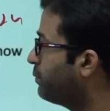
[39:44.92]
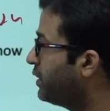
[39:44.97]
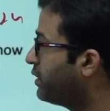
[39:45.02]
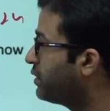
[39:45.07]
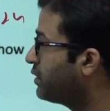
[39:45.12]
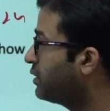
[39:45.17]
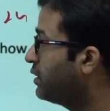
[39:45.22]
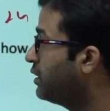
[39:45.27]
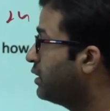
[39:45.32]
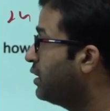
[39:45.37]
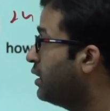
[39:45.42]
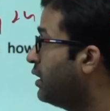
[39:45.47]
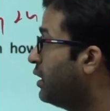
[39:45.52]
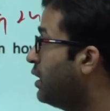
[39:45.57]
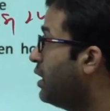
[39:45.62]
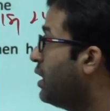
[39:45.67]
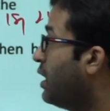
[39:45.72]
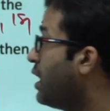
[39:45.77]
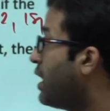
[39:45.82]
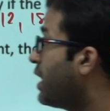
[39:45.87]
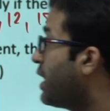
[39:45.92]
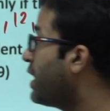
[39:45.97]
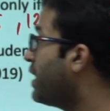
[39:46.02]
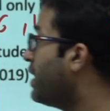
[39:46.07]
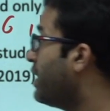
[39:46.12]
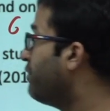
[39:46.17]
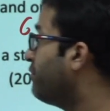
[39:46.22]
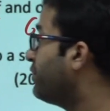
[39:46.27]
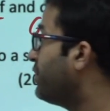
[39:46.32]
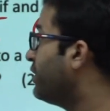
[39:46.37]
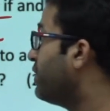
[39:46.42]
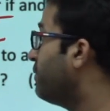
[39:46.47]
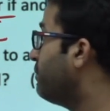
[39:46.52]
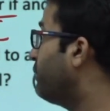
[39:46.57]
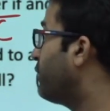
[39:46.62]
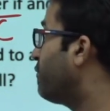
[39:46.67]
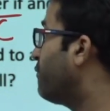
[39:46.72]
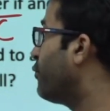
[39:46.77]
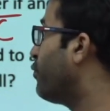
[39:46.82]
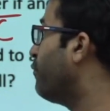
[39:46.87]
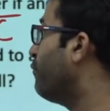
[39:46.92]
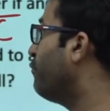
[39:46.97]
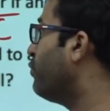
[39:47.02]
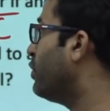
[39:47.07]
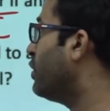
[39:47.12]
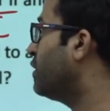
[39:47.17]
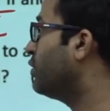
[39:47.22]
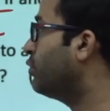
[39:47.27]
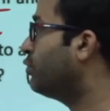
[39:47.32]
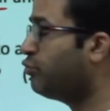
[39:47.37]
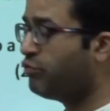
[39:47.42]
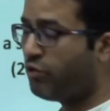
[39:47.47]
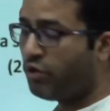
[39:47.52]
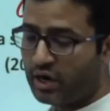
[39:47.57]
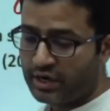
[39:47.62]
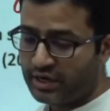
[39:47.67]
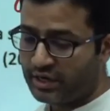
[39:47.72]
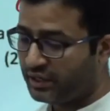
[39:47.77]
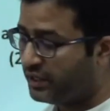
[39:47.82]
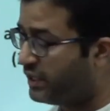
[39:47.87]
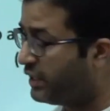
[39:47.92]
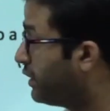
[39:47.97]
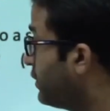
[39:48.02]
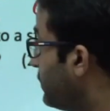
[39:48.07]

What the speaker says: player. Every number from 1 to 100